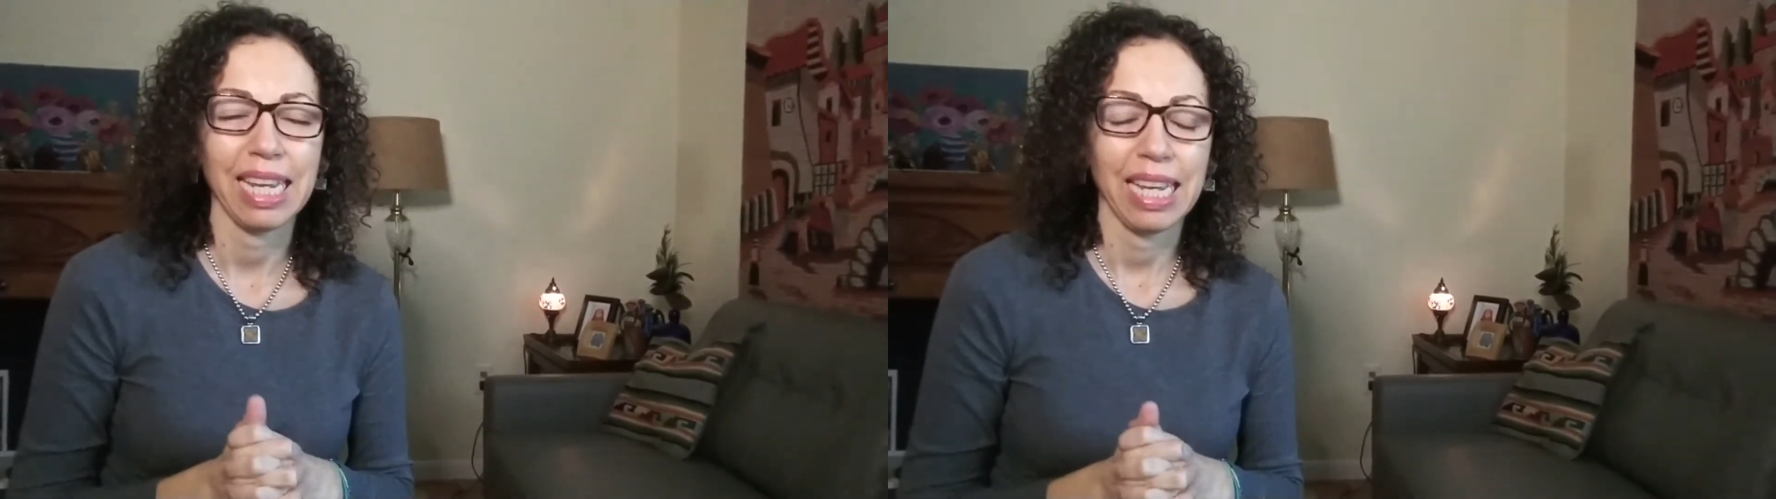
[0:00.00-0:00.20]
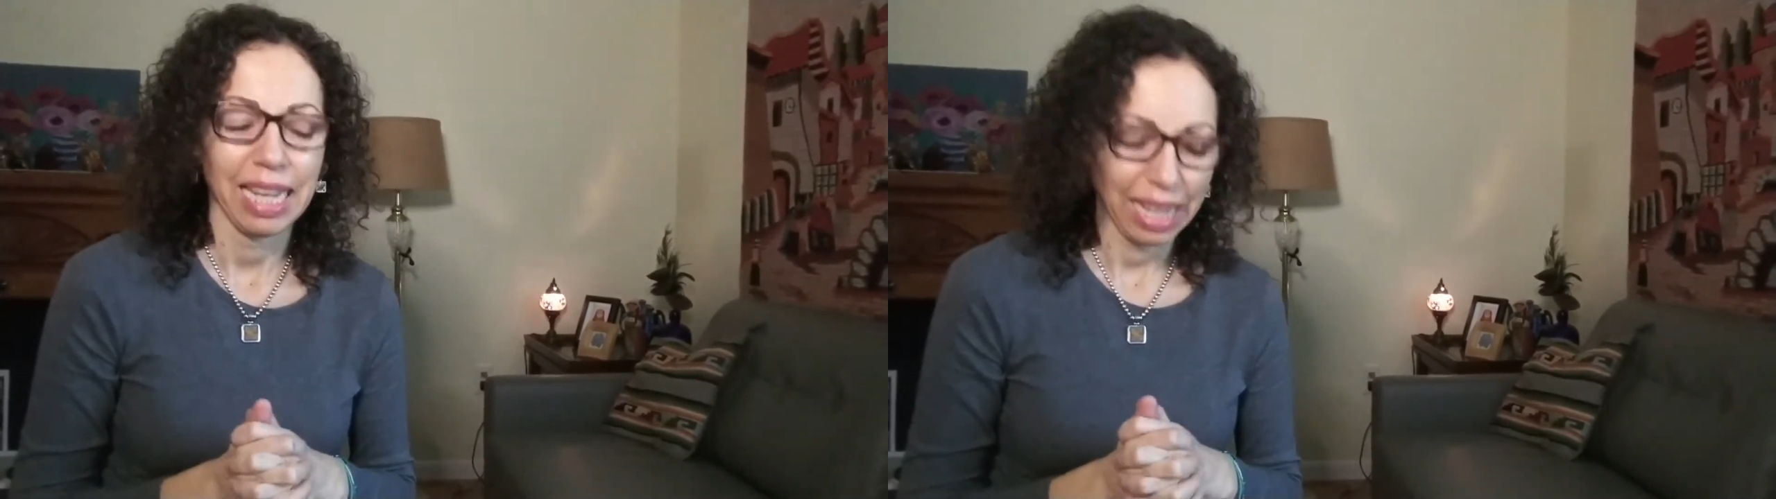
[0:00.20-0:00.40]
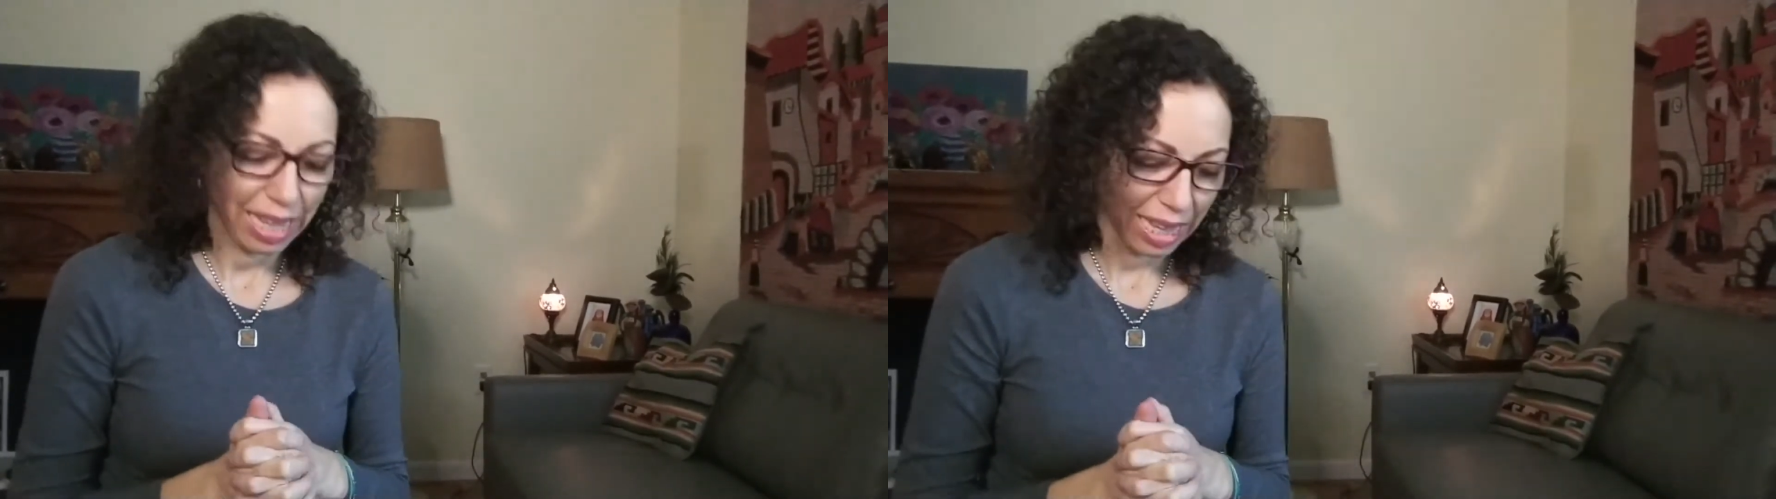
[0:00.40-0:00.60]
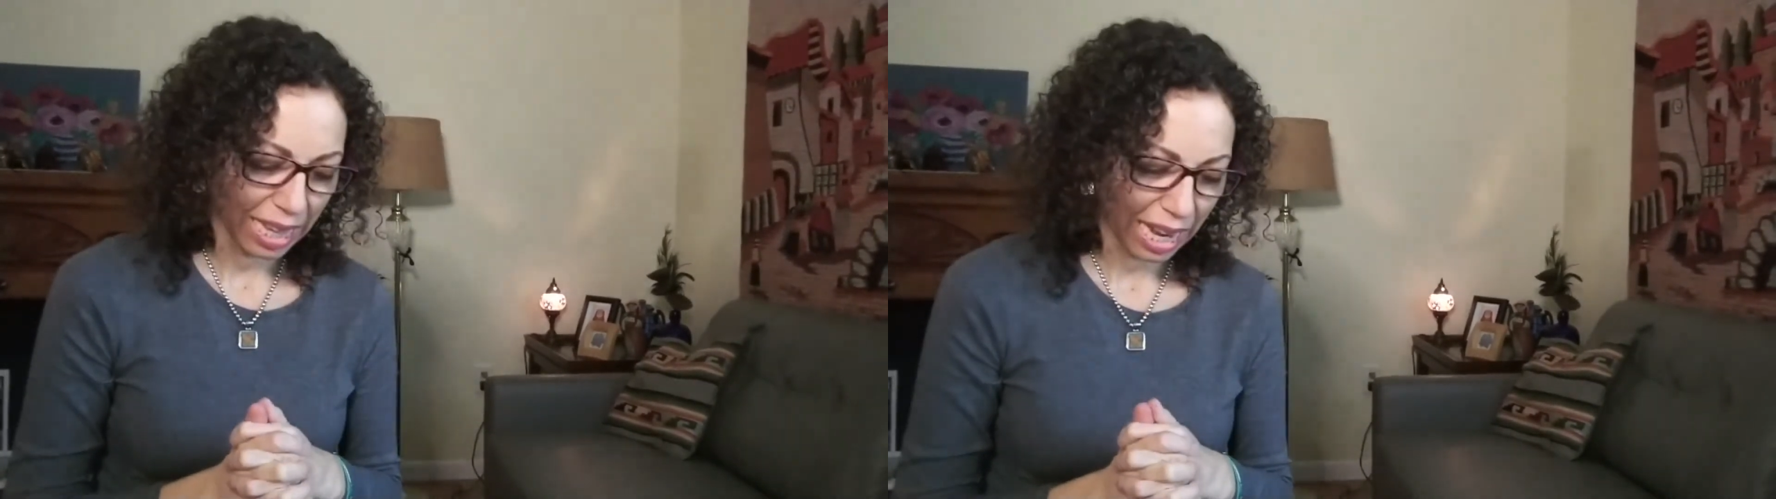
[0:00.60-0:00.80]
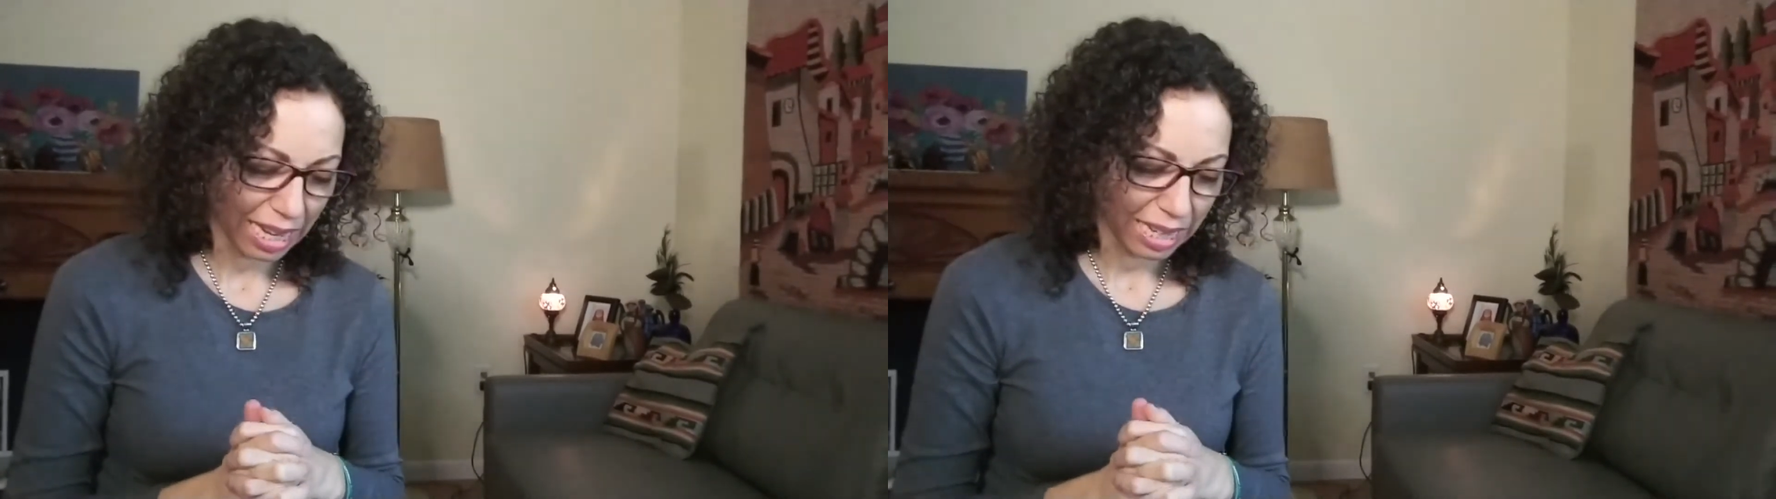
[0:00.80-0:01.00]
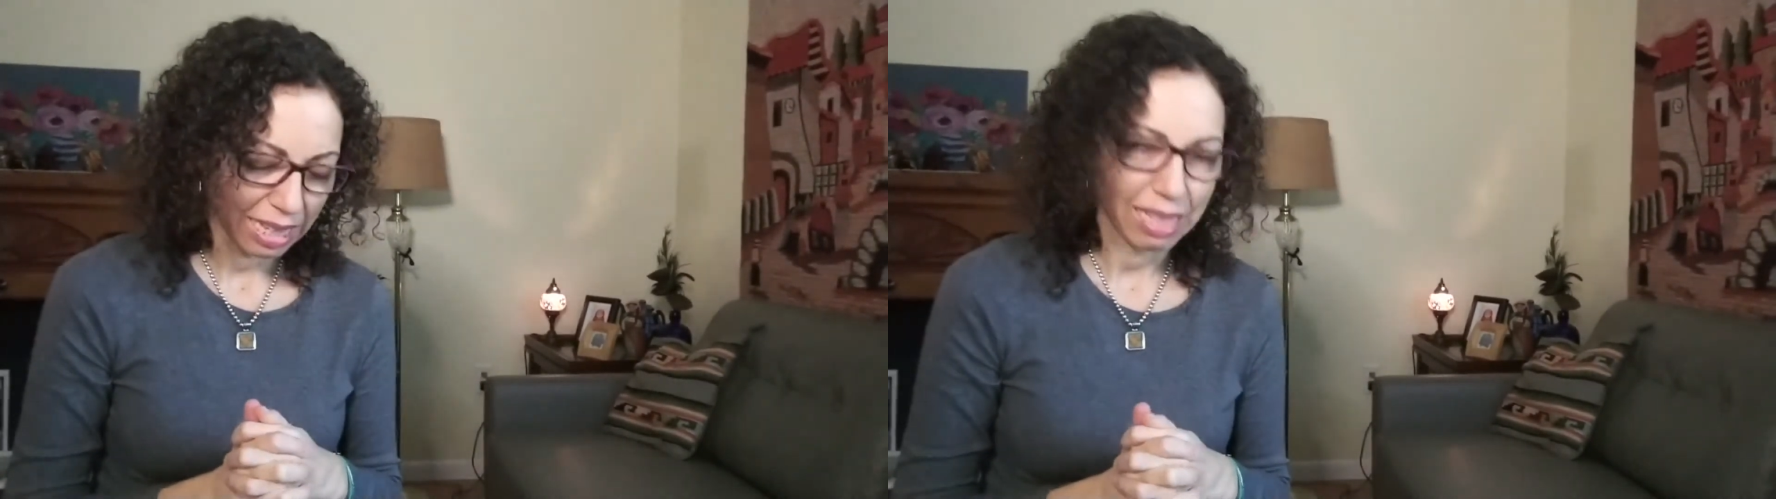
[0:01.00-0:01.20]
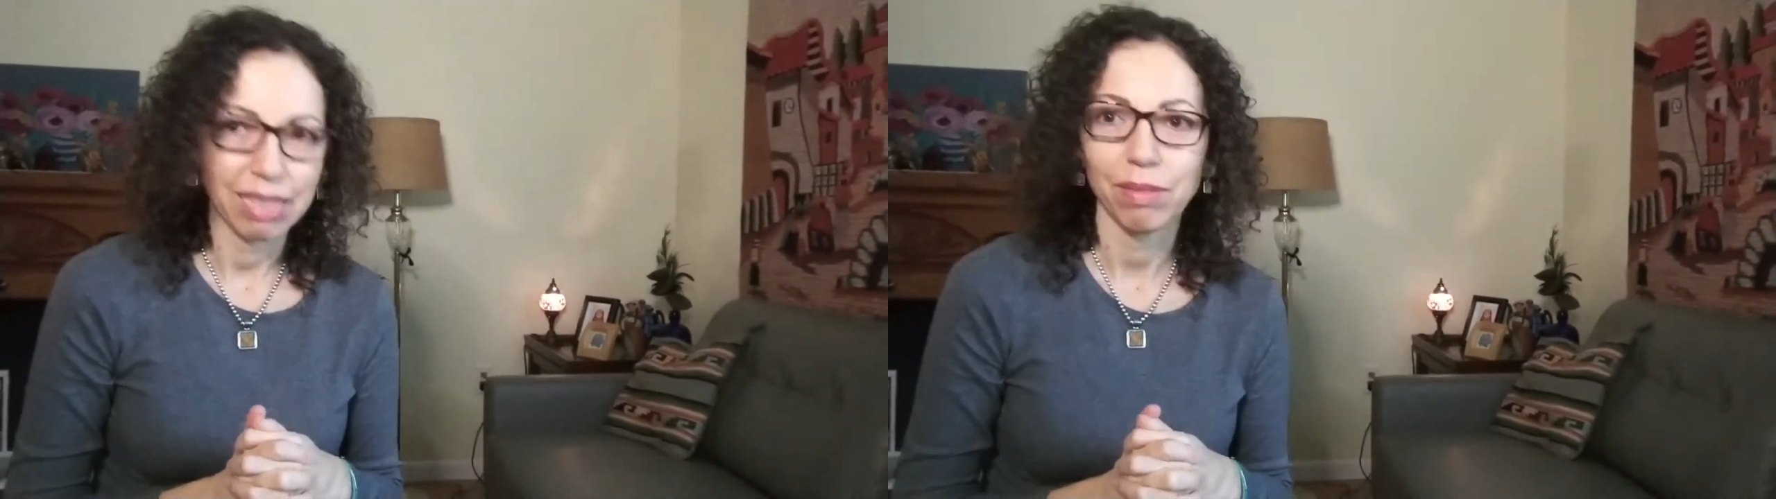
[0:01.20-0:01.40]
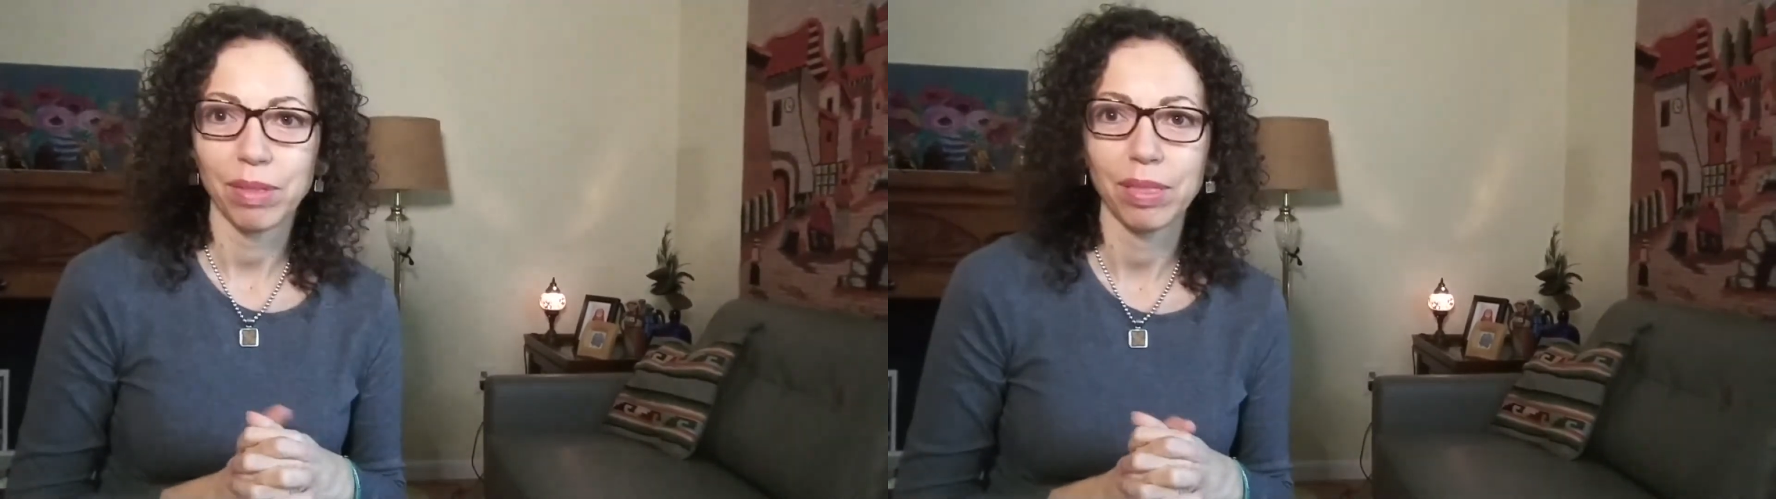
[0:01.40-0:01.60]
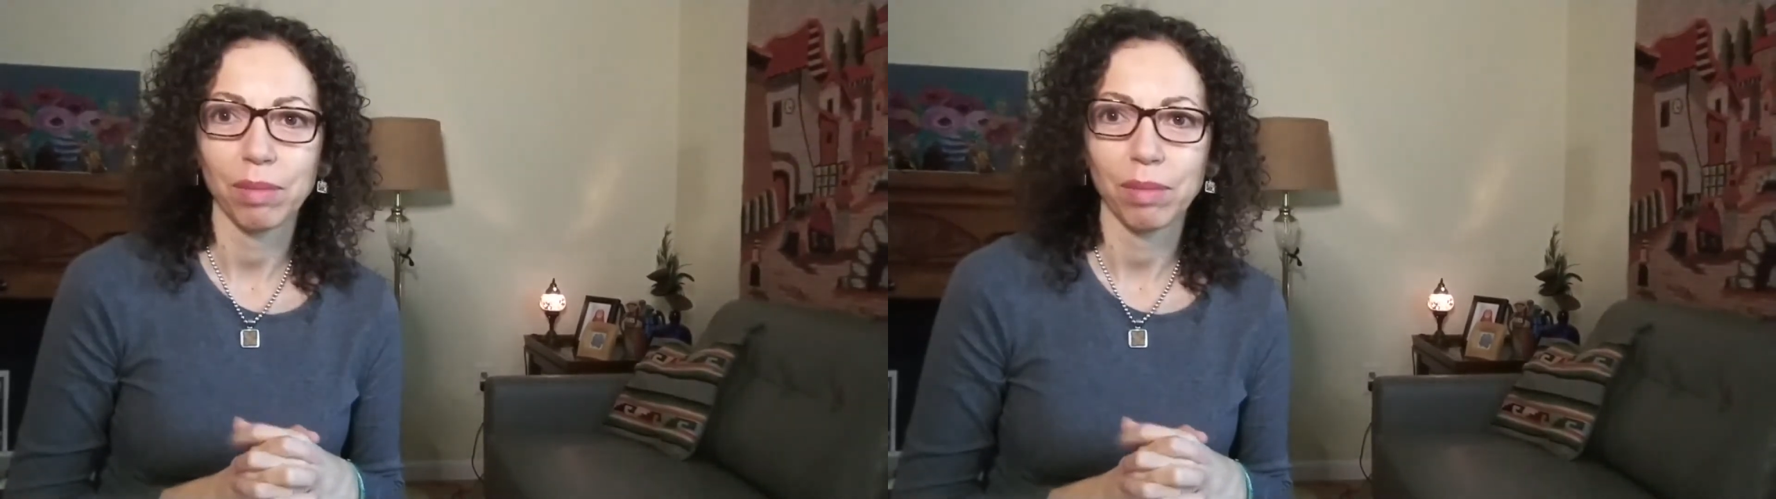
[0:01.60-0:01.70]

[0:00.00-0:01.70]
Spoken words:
and some